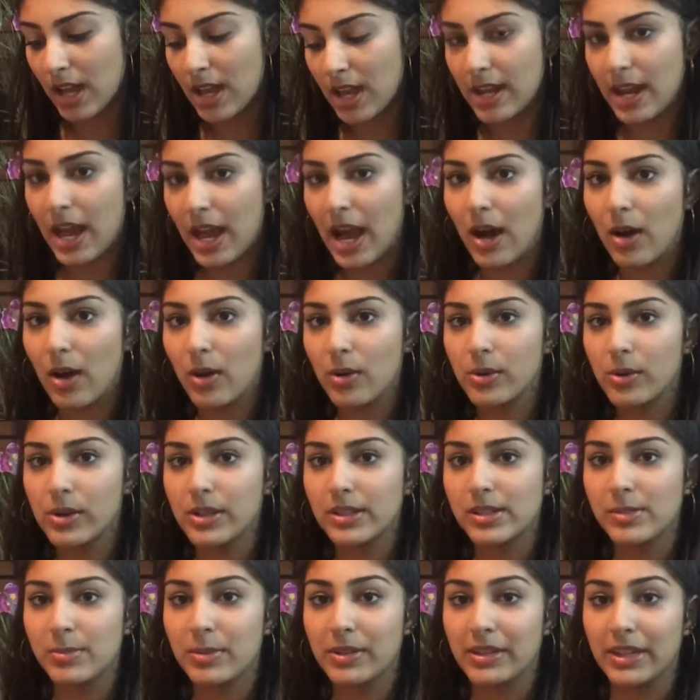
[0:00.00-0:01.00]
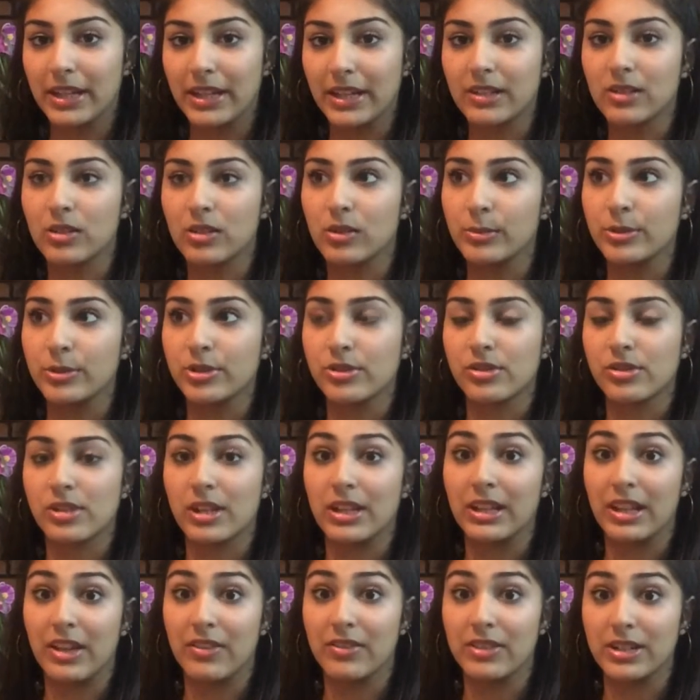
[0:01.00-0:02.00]
and now it's been like almost
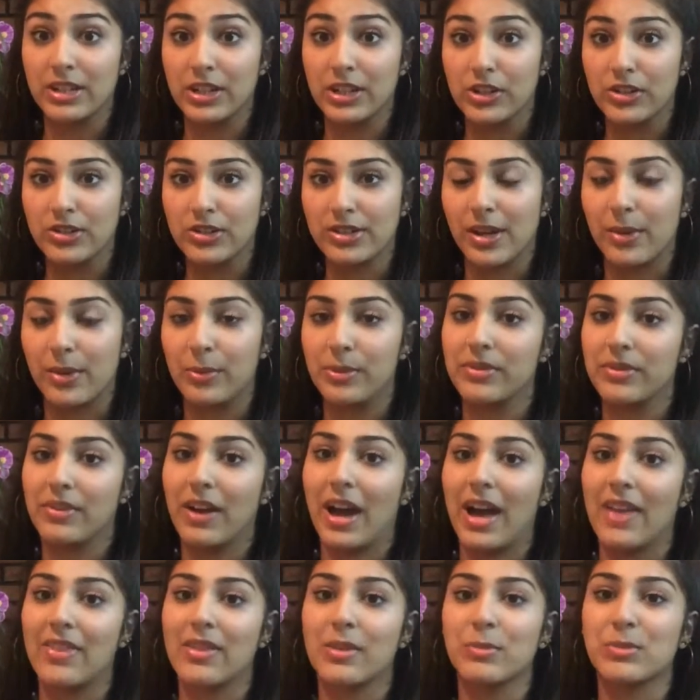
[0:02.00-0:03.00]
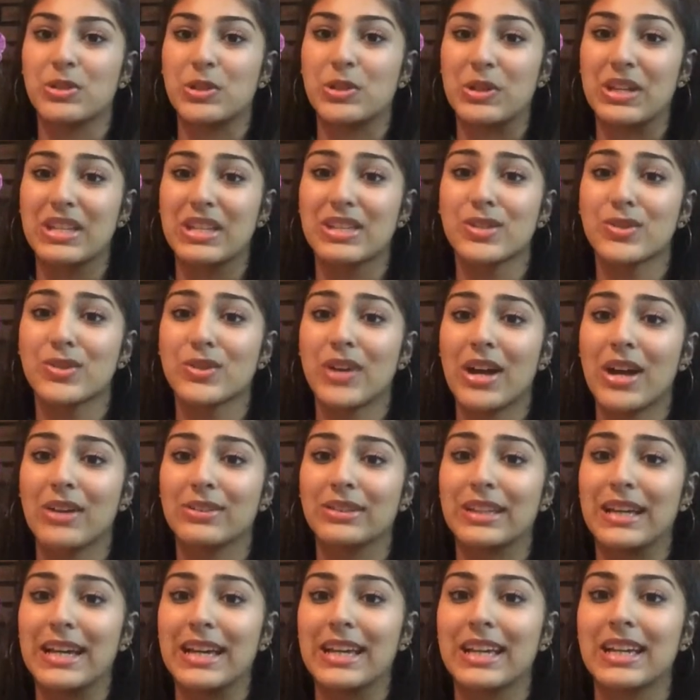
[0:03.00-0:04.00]
11 years that we've had them. So he's
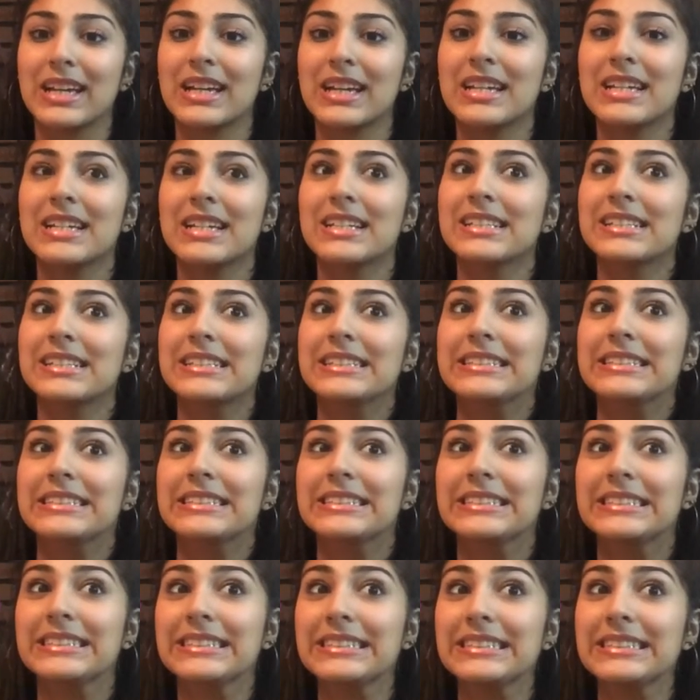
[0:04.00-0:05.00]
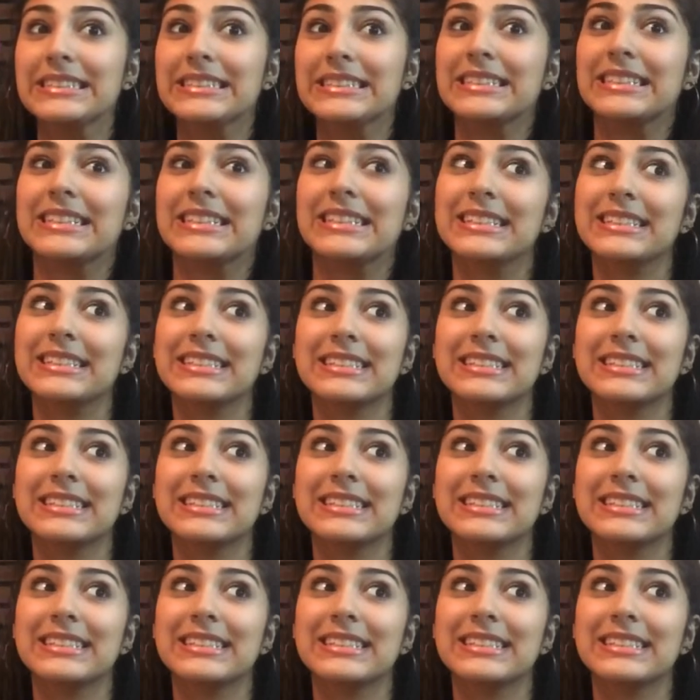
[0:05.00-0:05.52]
around like, ooh,